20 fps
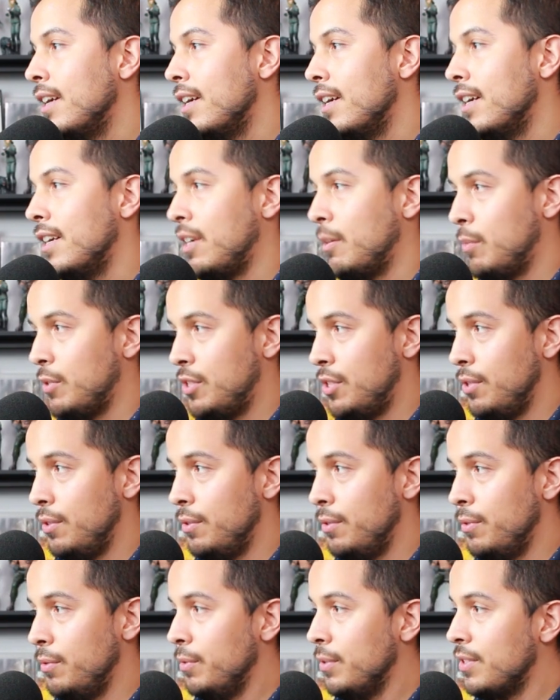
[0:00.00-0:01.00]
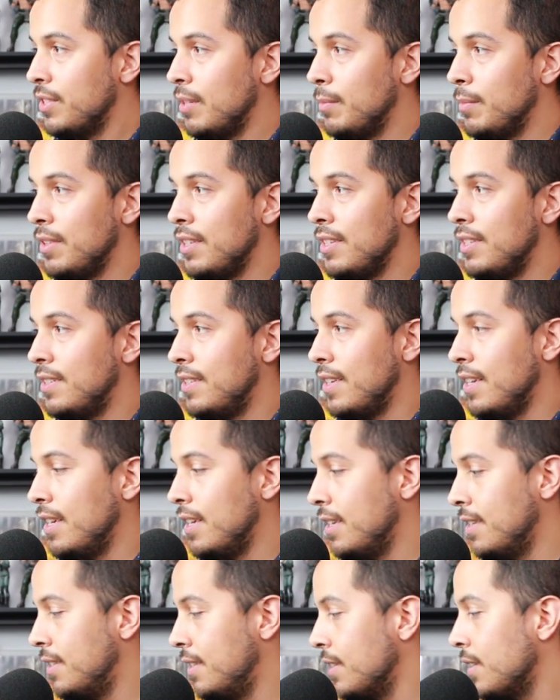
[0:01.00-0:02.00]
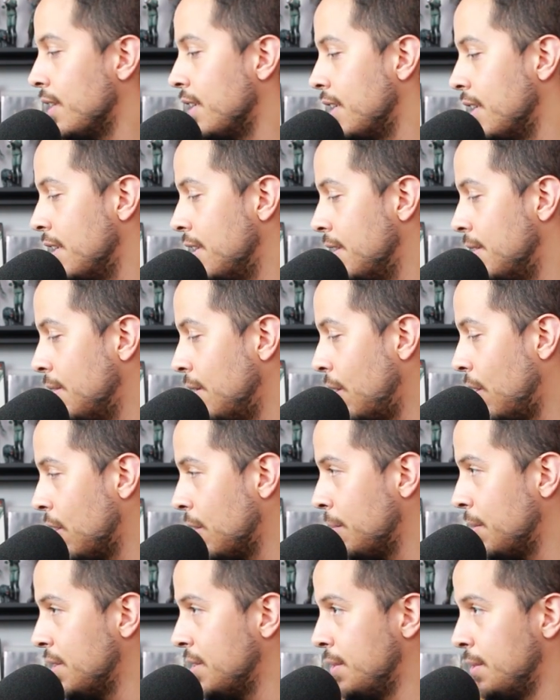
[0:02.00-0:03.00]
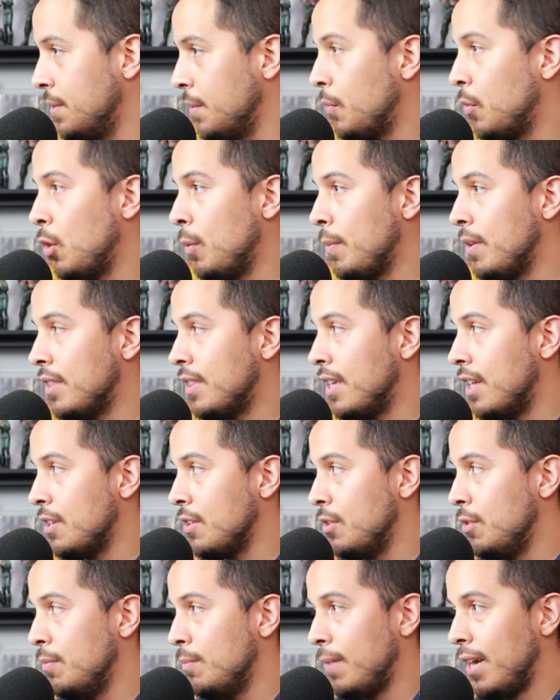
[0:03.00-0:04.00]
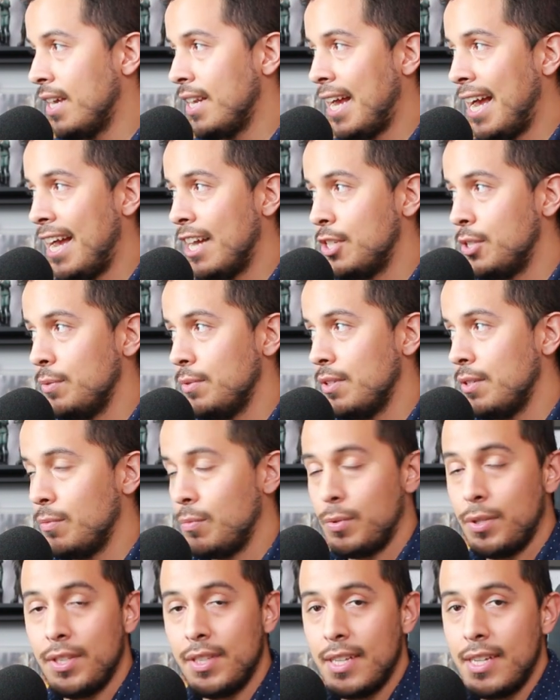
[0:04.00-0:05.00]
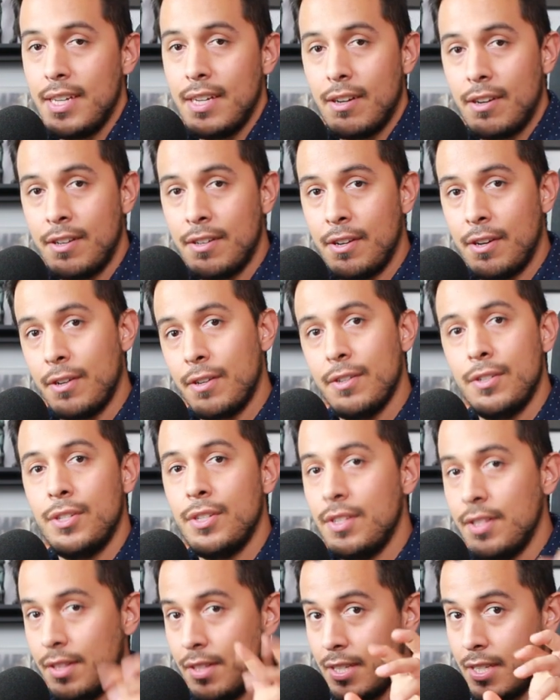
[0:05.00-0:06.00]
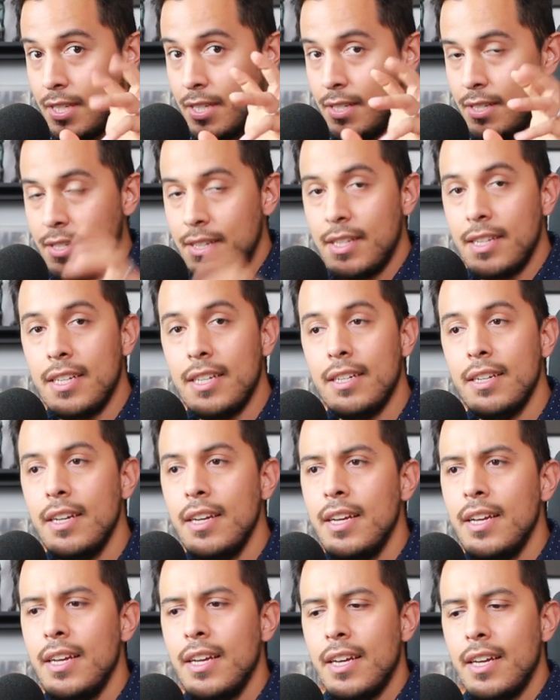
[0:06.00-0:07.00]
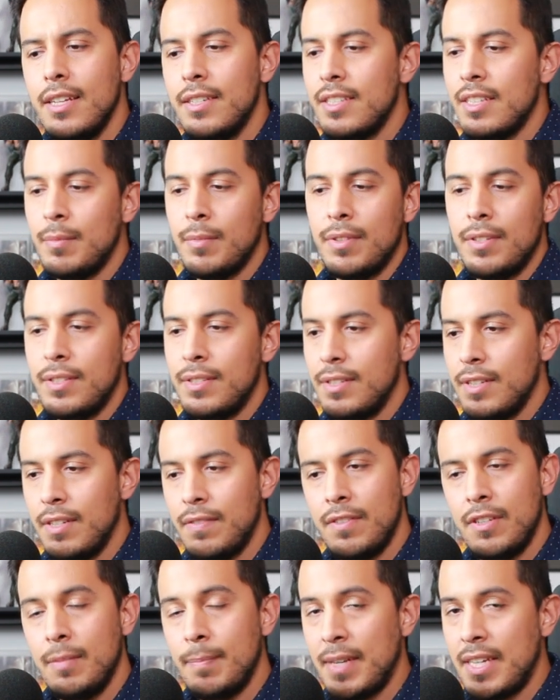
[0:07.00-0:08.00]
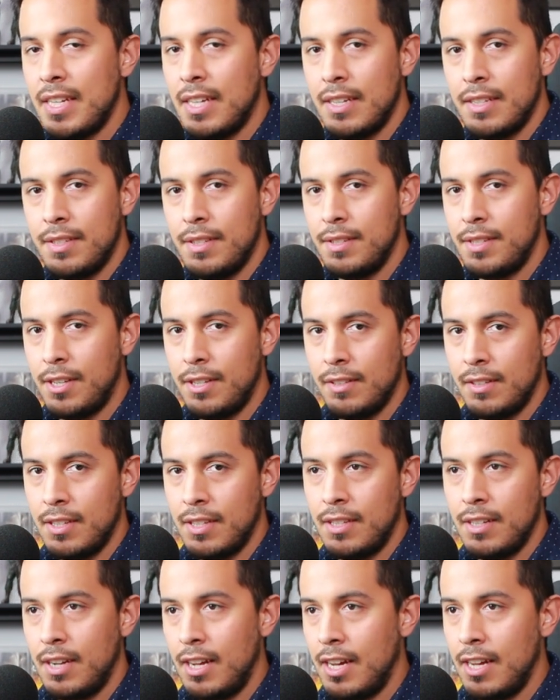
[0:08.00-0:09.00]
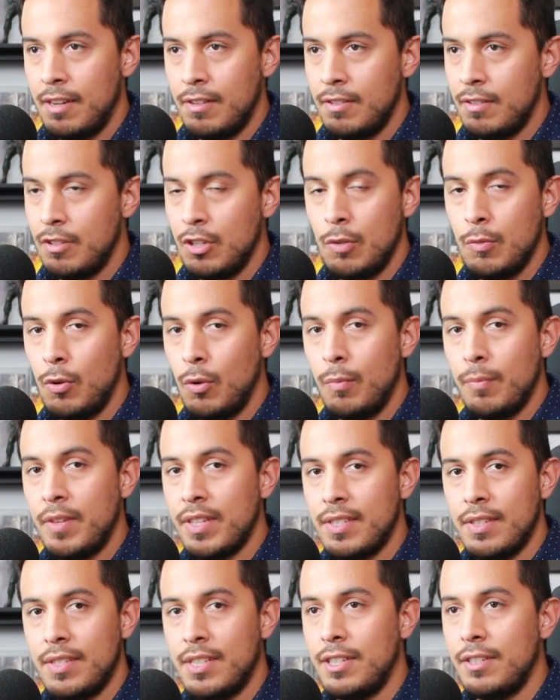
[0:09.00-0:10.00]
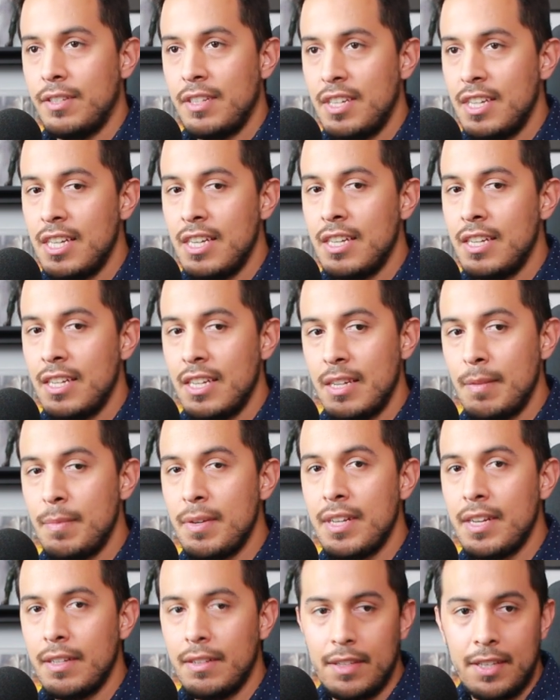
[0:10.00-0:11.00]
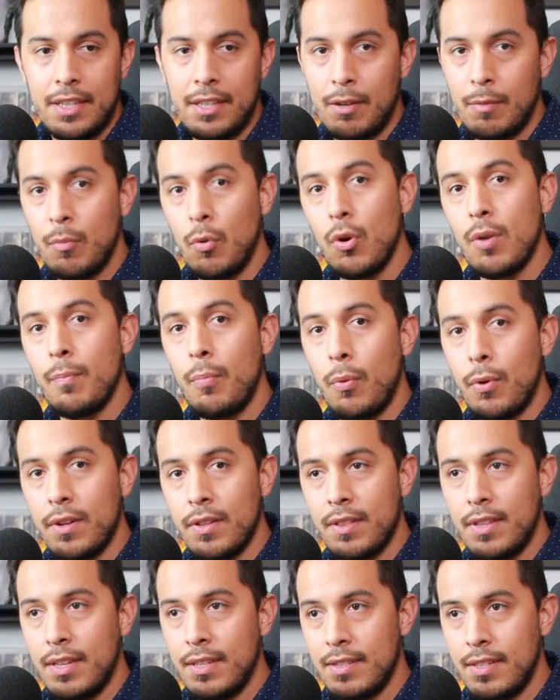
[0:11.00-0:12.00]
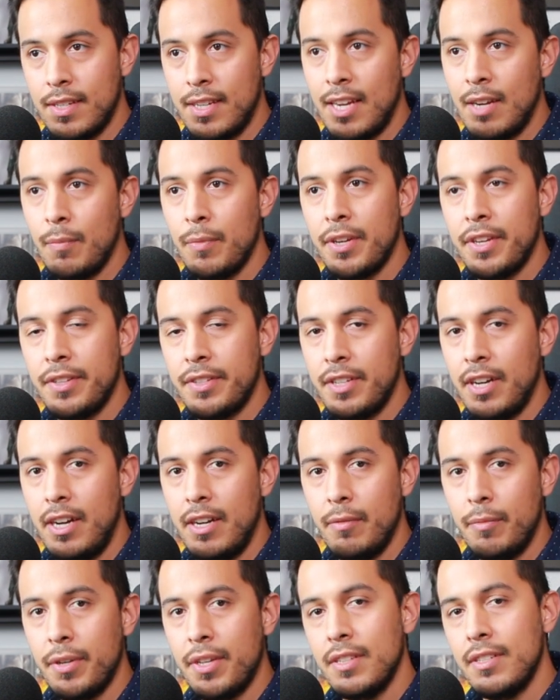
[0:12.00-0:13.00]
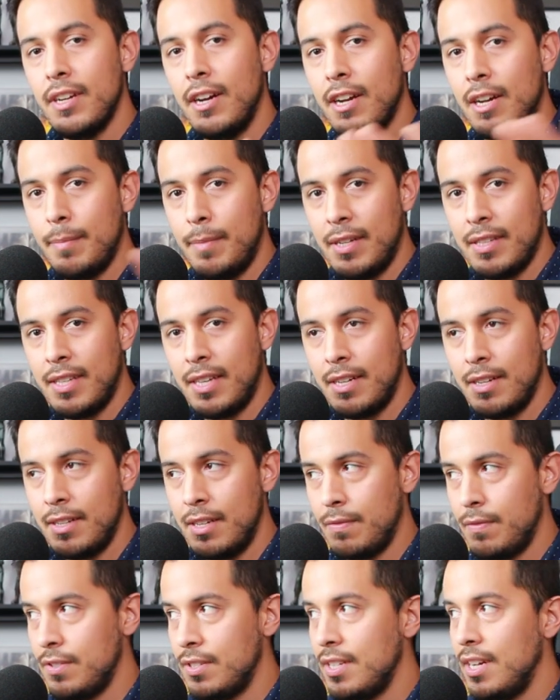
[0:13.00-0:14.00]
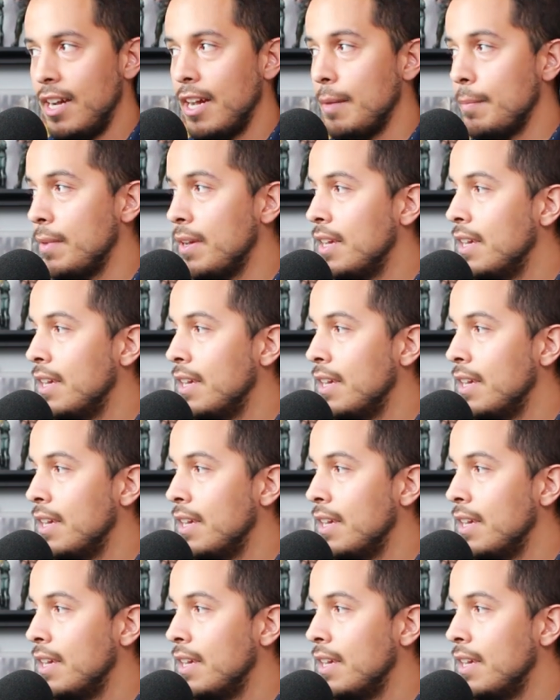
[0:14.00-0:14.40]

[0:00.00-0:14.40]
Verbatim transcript: Uh, number two, some of these things uh, are pieces of equipment that you might actually really and urgently need. And some of this stuff you may not necessarily uh, you don't necessarily need immediately. There are more important things to get. We can talk we can talk about that at a different time.